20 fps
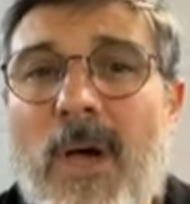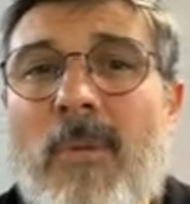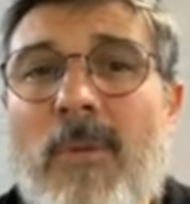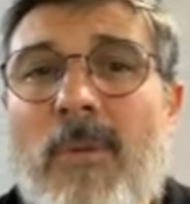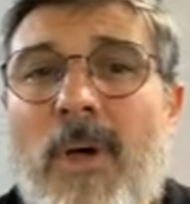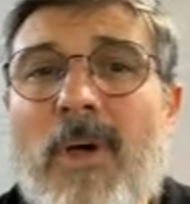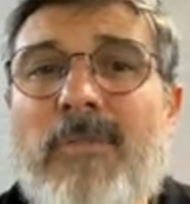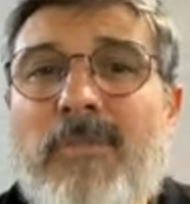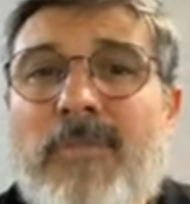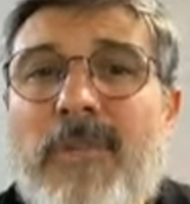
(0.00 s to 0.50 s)

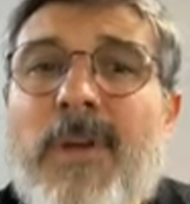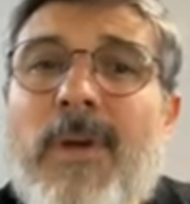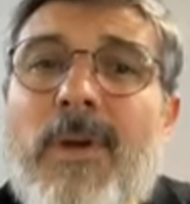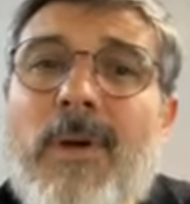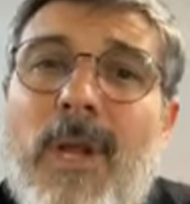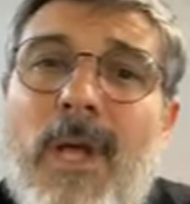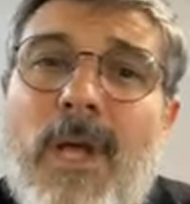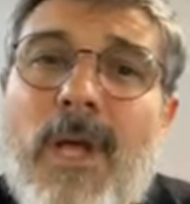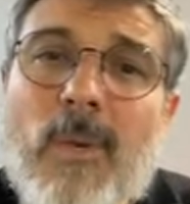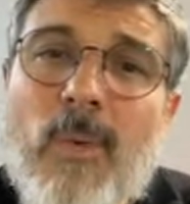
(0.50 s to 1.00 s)
I'll
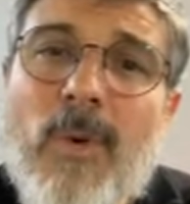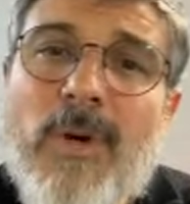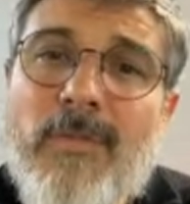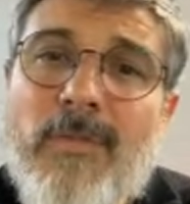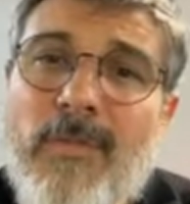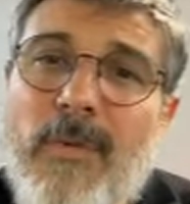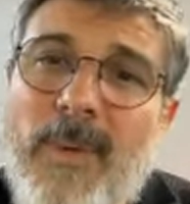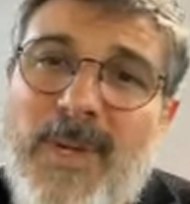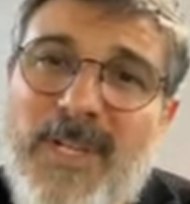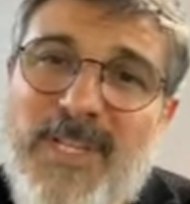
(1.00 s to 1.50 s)
figure out how to work
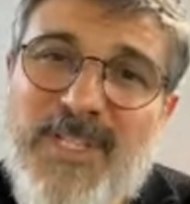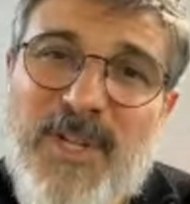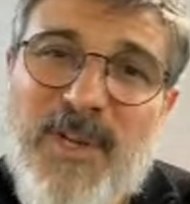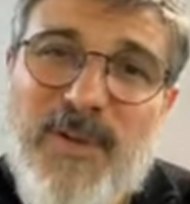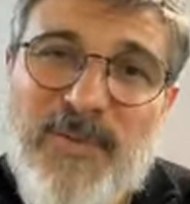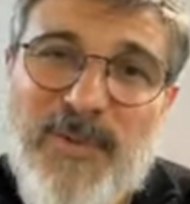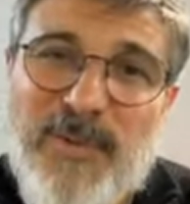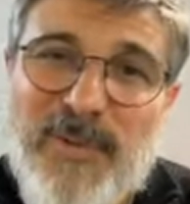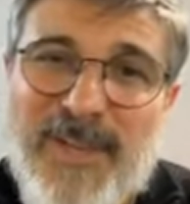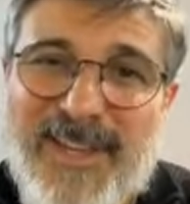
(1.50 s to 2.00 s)
for
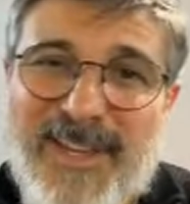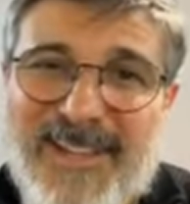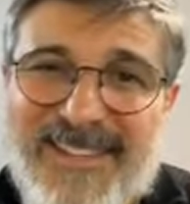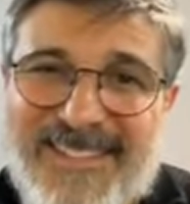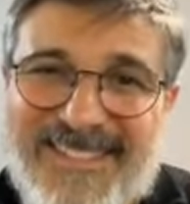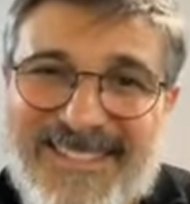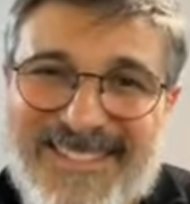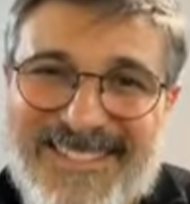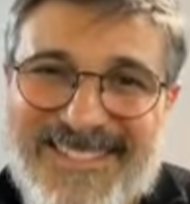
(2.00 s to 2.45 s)
myself. Okay.